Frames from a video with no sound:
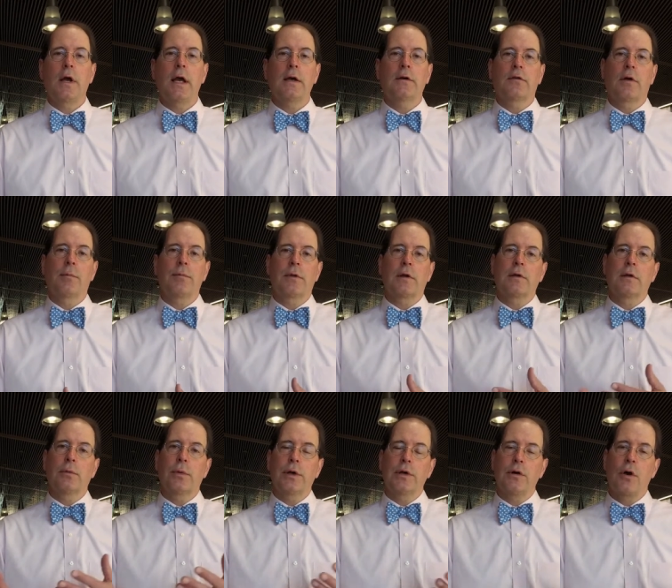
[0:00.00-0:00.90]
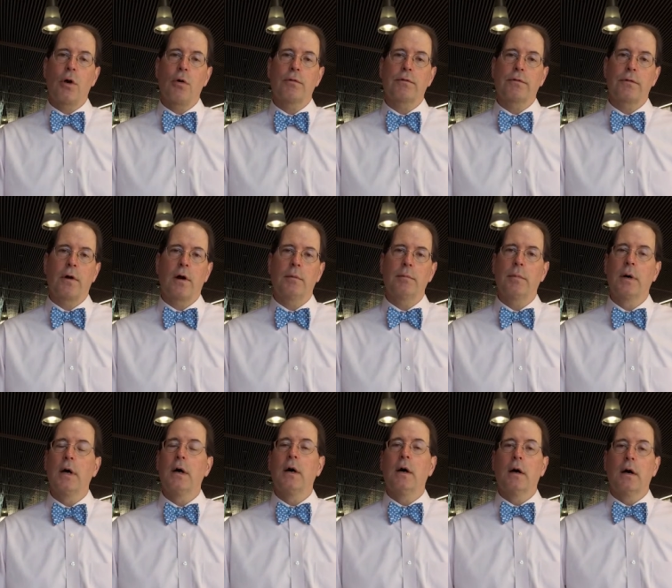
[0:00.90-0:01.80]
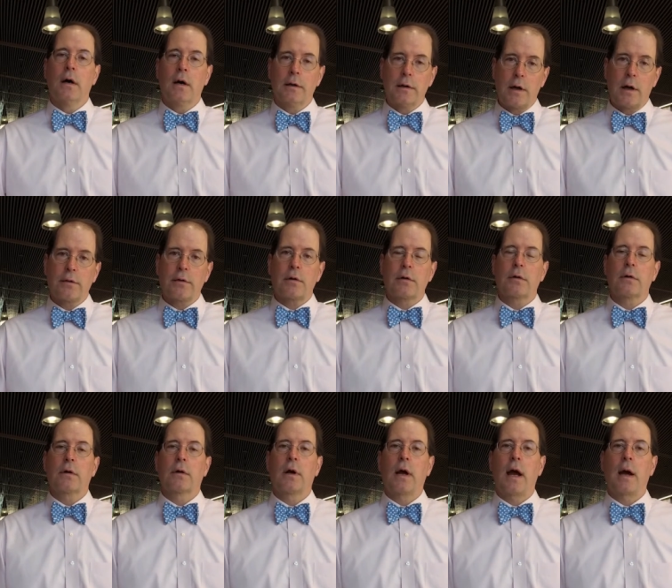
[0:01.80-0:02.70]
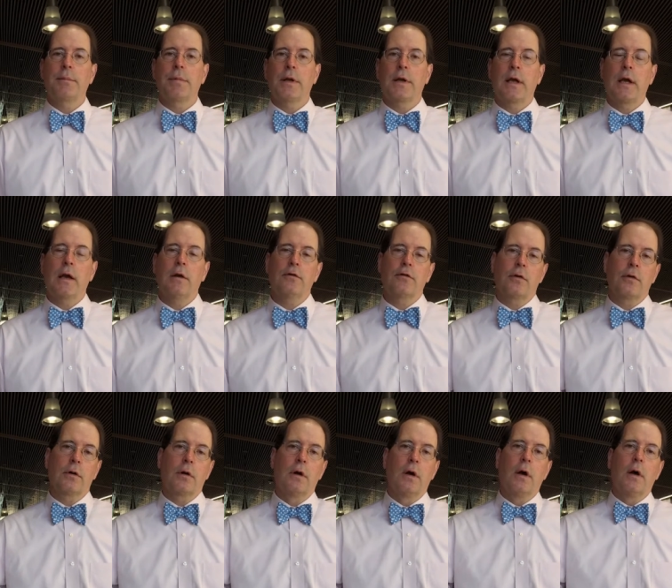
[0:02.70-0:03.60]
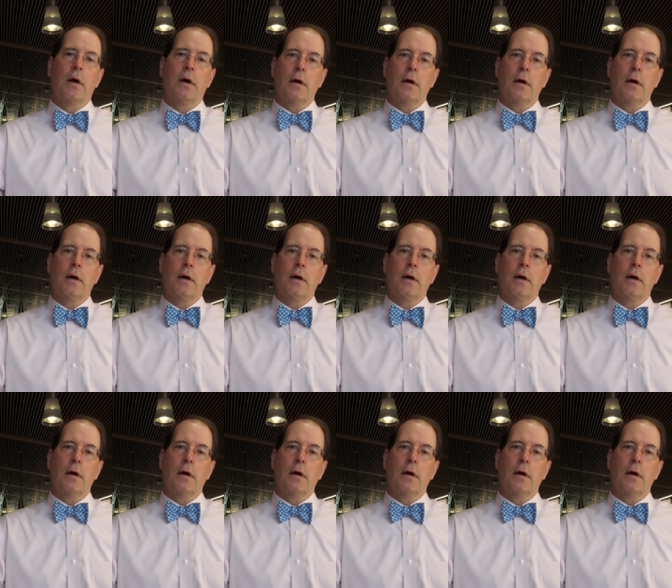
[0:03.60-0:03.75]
take something that we know from another application,